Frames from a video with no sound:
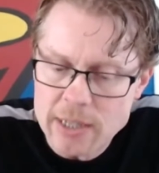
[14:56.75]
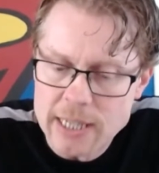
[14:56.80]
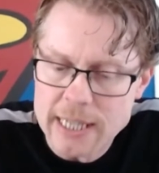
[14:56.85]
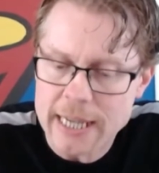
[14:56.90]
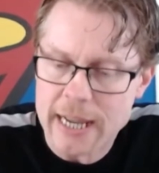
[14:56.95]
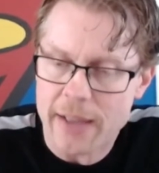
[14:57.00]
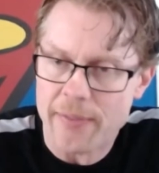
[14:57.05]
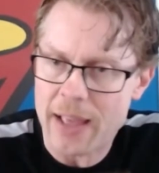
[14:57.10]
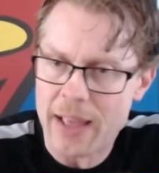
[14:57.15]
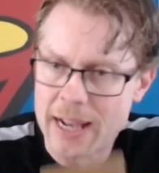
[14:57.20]
And
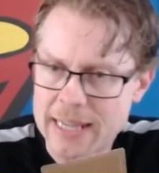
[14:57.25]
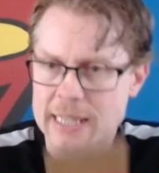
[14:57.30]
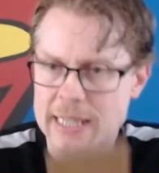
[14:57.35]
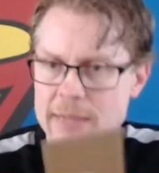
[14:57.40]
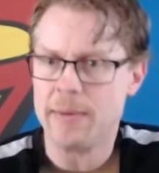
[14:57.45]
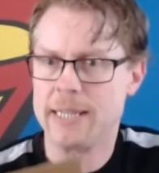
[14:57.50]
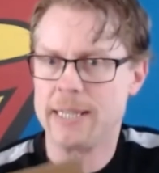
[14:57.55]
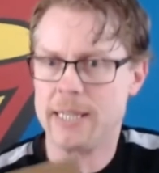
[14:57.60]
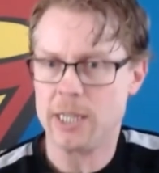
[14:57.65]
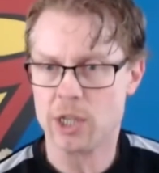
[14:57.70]
that's the
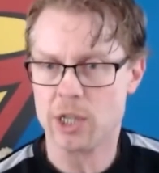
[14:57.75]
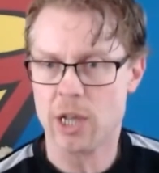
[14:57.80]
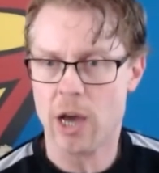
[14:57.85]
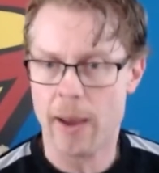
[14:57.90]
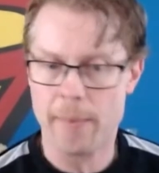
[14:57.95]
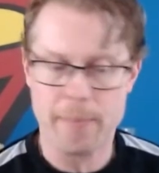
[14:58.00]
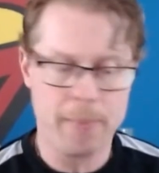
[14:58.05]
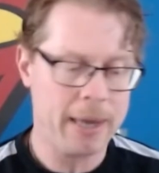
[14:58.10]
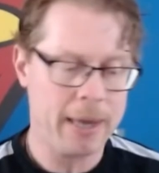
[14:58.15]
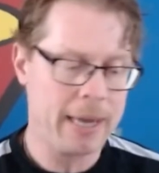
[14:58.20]
message that I'm
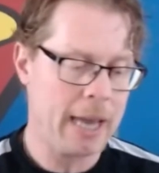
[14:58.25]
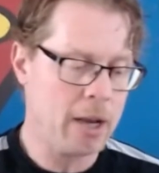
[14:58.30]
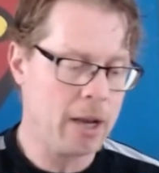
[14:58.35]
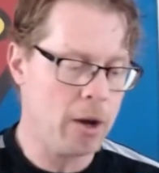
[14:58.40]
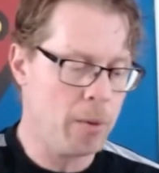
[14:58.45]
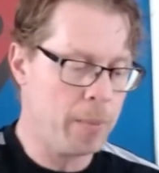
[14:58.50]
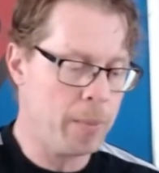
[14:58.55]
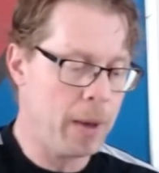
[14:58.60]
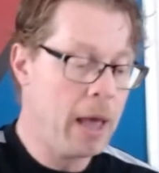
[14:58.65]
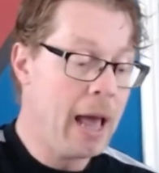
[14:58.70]
picking up.
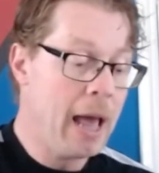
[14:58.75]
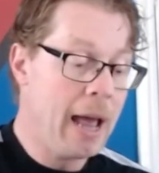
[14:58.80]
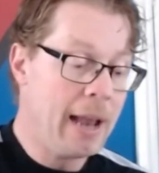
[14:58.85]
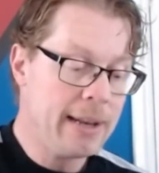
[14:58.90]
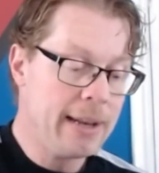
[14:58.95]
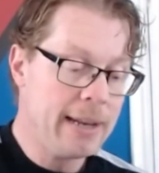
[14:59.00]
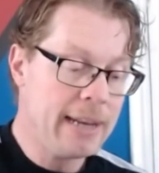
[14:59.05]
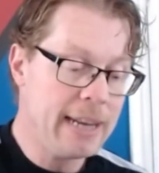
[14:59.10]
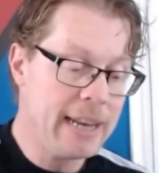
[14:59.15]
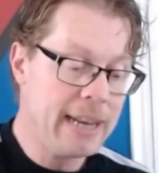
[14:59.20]

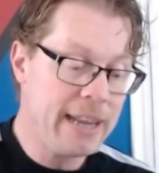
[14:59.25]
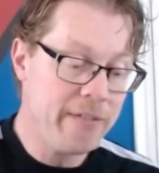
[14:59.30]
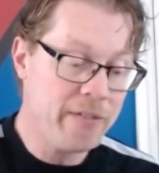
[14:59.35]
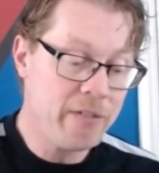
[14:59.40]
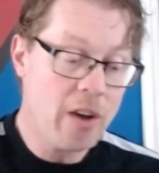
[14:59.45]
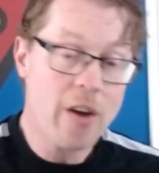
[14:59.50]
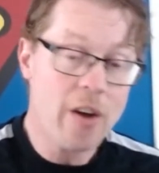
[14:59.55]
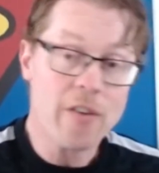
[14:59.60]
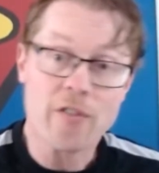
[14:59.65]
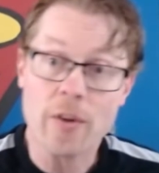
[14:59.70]
Live
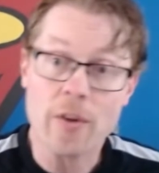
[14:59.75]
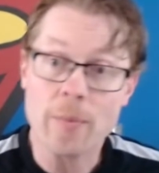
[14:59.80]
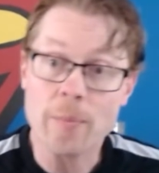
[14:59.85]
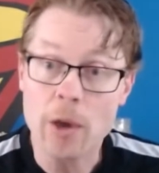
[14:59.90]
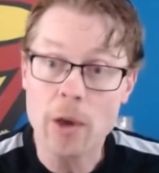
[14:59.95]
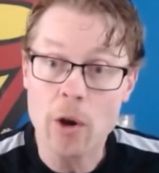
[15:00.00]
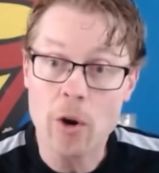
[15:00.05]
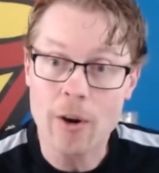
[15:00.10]
from your